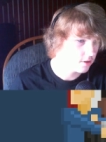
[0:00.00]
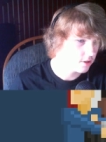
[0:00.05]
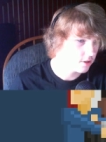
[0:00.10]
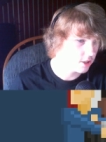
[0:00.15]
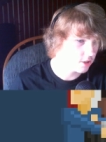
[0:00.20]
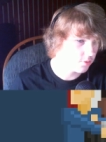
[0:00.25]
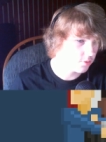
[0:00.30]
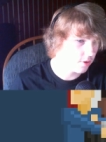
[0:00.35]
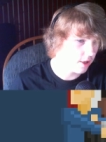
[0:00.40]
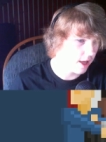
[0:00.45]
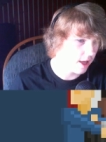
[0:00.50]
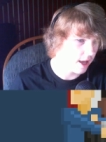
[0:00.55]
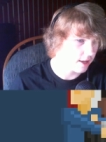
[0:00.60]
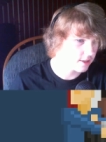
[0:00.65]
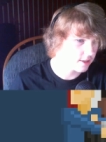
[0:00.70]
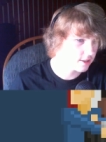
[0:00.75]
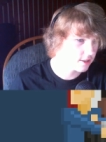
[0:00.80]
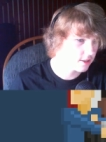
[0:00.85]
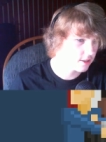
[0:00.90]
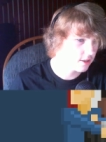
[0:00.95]
Just
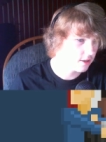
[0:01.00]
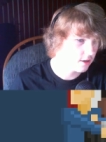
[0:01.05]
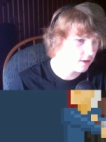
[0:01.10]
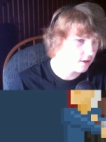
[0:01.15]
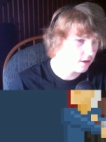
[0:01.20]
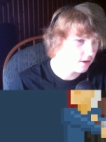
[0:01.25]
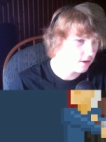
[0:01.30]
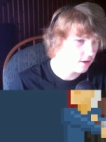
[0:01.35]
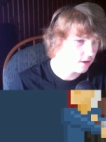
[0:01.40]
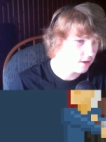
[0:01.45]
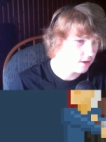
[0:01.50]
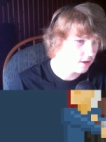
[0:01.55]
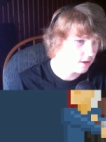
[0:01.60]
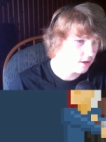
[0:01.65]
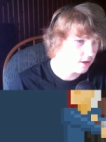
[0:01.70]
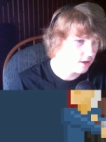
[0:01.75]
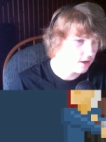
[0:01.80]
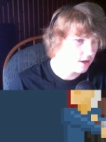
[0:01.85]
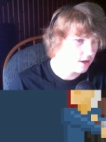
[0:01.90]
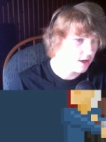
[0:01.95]
relax.
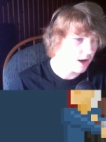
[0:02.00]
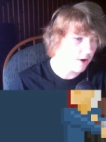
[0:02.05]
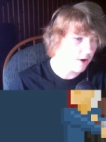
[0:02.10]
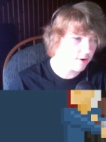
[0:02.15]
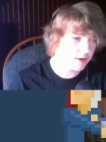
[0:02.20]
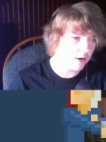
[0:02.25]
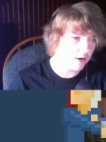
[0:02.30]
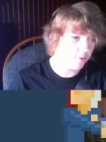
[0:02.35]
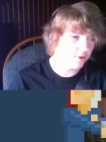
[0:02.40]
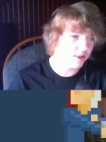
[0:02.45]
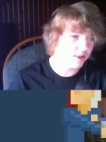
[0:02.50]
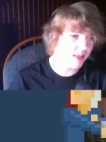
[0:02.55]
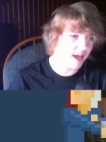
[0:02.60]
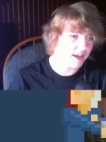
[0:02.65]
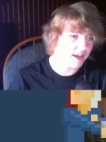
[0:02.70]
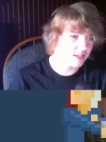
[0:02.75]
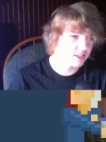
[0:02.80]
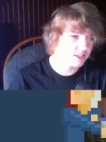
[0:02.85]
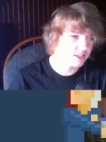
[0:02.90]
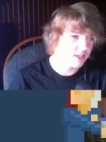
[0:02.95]
How can I
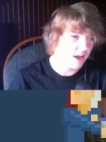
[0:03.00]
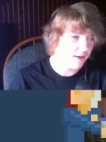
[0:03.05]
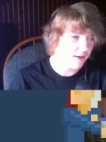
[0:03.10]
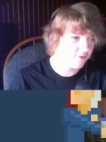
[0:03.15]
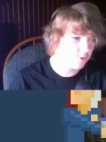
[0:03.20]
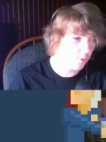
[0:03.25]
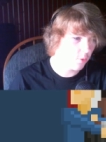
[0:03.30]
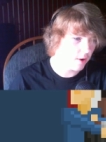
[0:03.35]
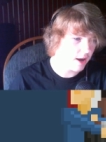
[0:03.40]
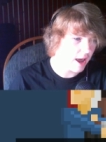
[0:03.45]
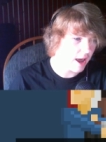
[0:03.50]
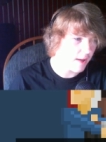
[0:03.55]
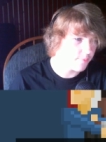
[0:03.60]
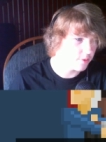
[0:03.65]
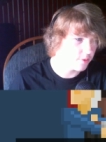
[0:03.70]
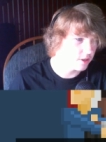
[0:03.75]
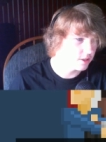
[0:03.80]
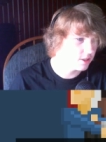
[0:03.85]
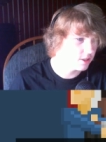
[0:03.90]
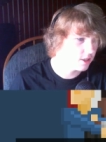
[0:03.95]
relax after what
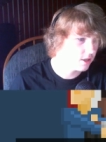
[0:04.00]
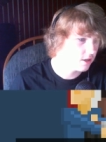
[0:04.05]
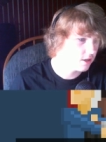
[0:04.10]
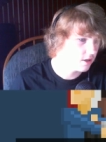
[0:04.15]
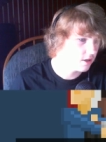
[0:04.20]
happened?